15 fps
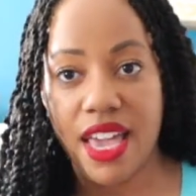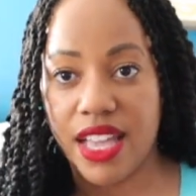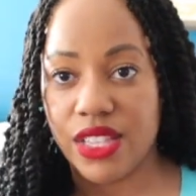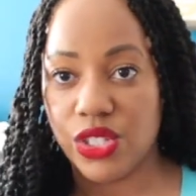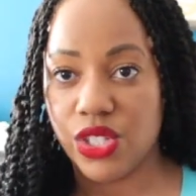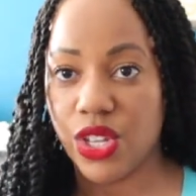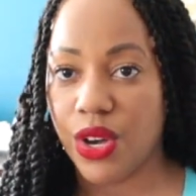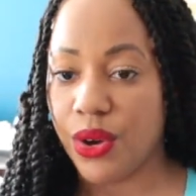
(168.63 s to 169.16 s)

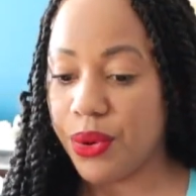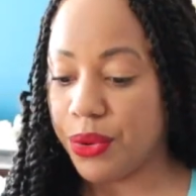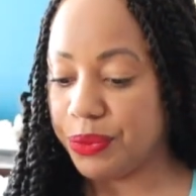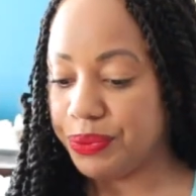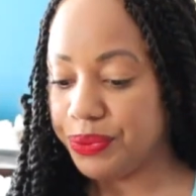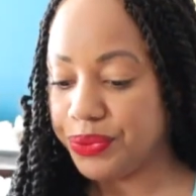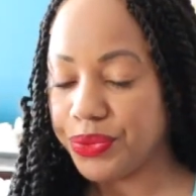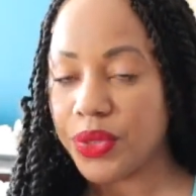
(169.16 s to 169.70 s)
And
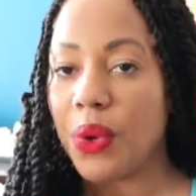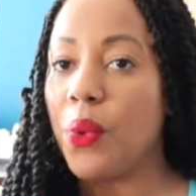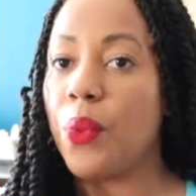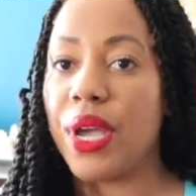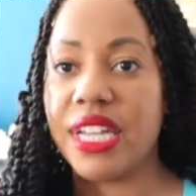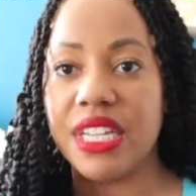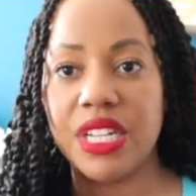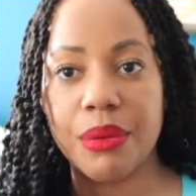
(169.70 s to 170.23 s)
so
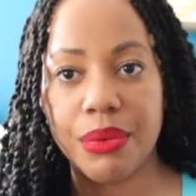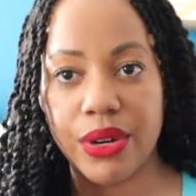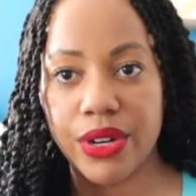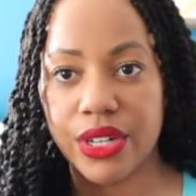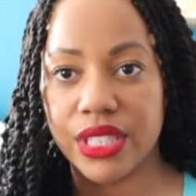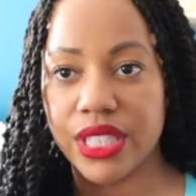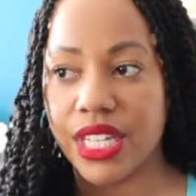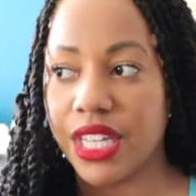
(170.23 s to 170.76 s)
waking up
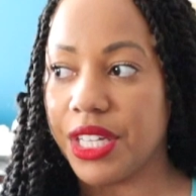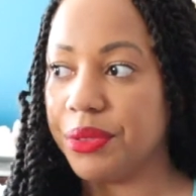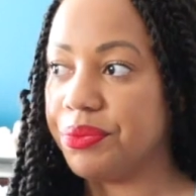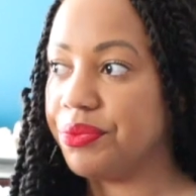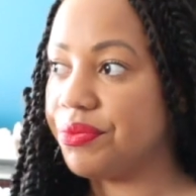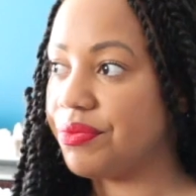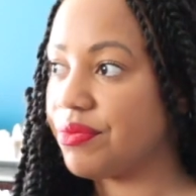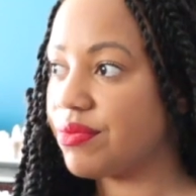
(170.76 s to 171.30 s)
early,